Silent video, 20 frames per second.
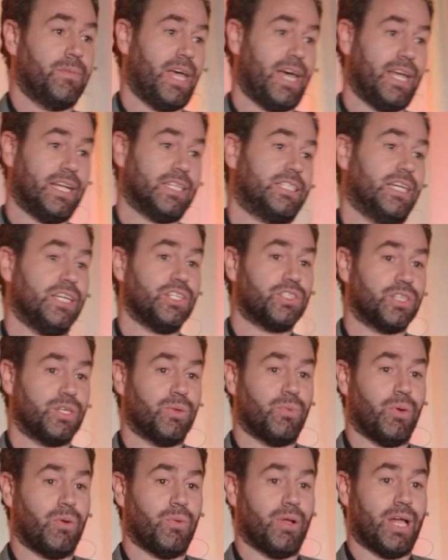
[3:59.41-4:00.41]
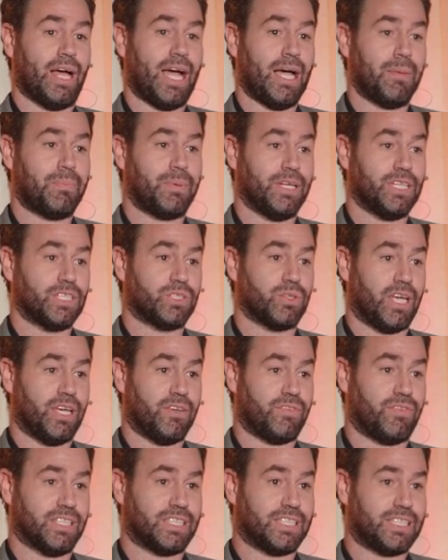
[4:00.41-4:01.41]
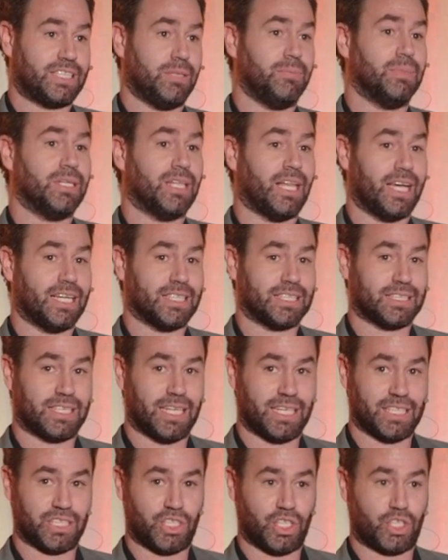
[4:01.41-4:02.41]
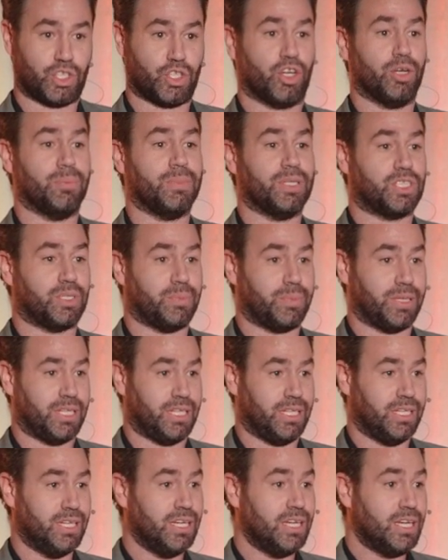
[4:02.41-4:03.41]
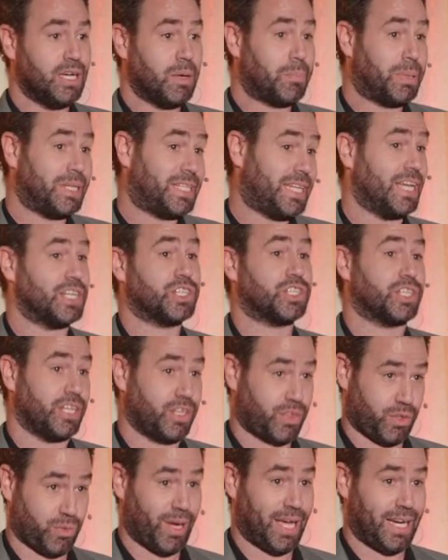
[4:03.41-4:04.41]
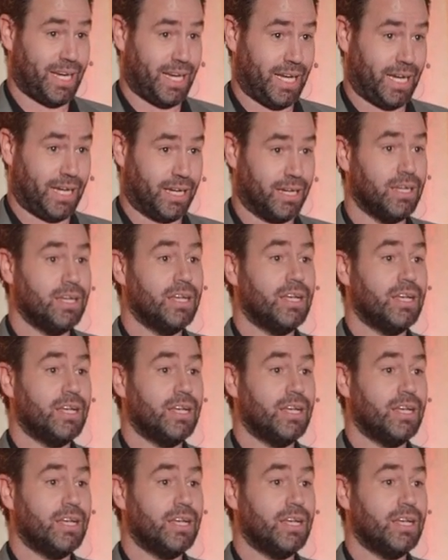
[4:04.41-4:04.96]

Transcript: And essentially what will happen is, if a stimuli is determined to be potentially threatening,